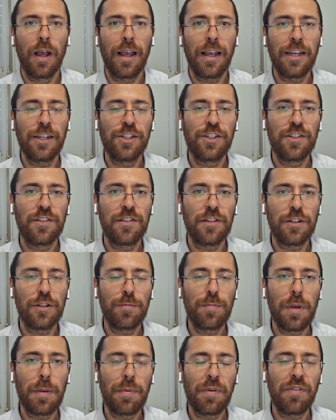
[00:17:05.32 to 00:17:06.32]
agency's
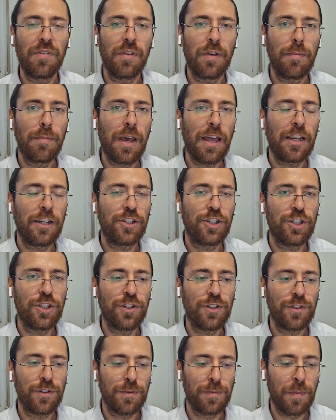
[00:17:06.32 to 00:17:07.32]
PPC
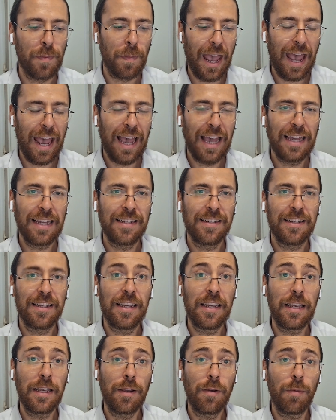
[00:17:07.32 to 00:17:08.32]
managers, and
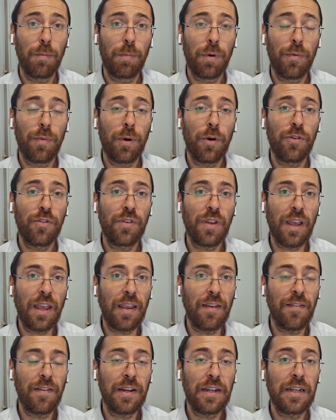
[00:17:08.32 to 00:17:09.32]
he proposed a
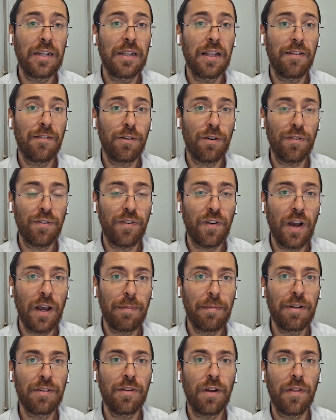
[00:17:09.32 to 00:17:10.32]
very clever
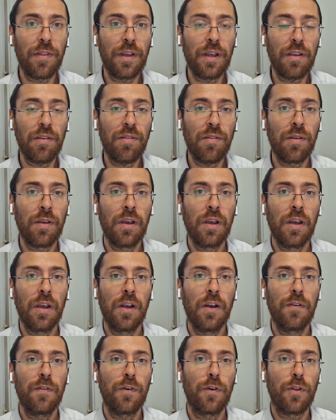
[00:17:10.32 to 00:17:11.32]
refinement on this
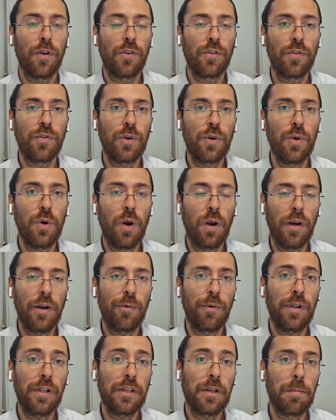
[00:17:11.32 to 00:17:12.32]
for those of you who are
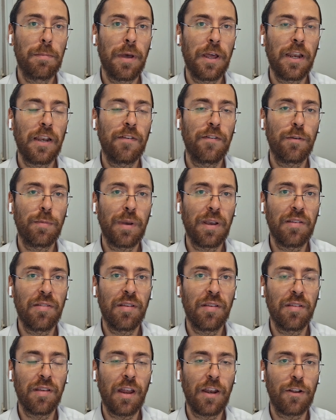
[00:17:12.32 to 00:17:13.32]
in really competitive
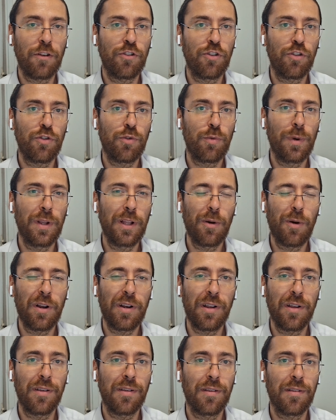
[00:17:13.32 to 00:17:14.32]
spaces and you just really want
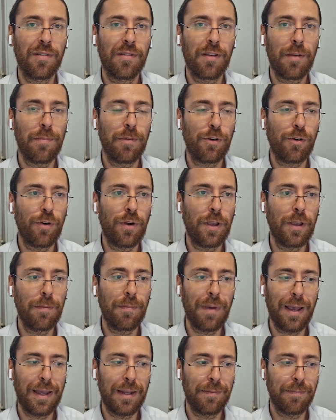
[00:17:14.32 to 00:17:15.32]
to skim the cream
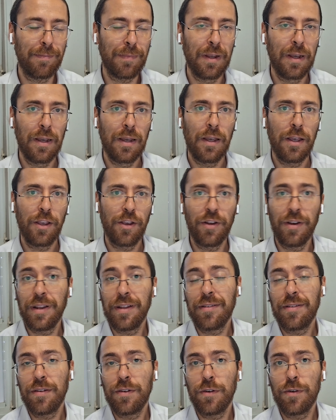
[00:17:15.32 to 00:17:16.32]
and you
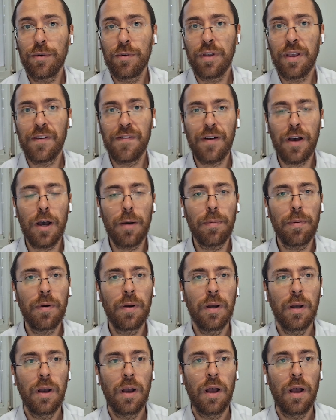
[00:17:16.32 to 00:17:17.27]
need to give up